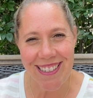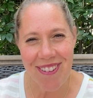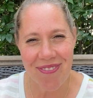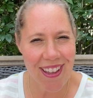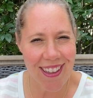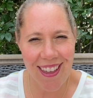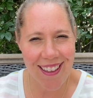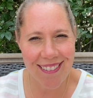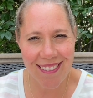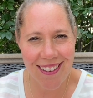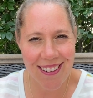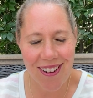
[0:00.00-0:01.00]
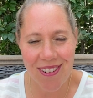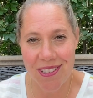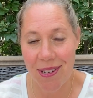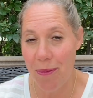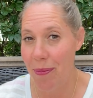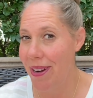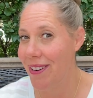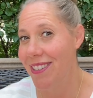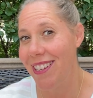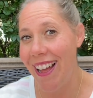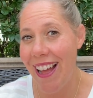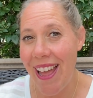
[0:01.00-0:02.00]
I'm like, you know, is there a better
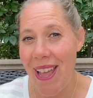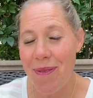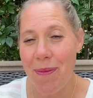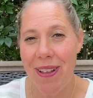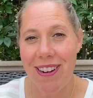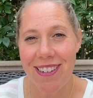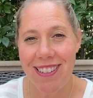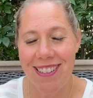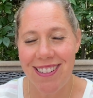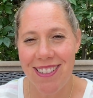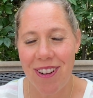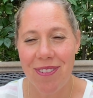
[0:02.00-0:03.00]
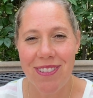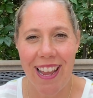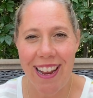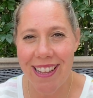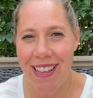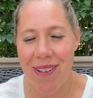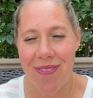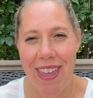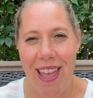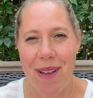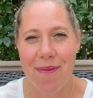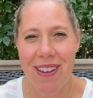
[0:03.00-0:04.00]
time, a better, you know, day to come
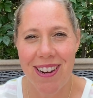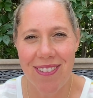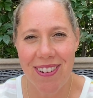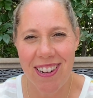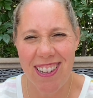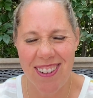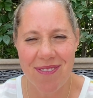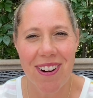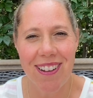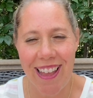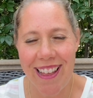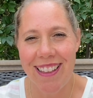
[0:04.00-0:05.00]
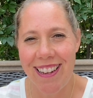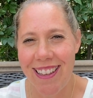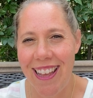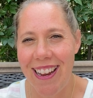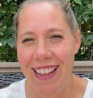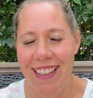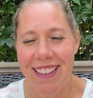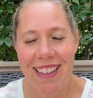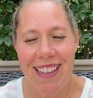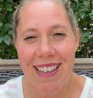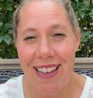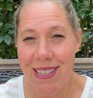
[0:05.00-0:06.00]
camp here where you're more likely to get a,
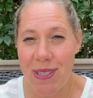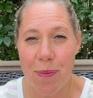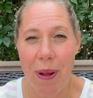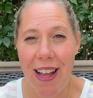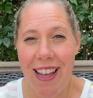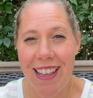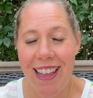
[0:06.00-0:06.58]
a spot?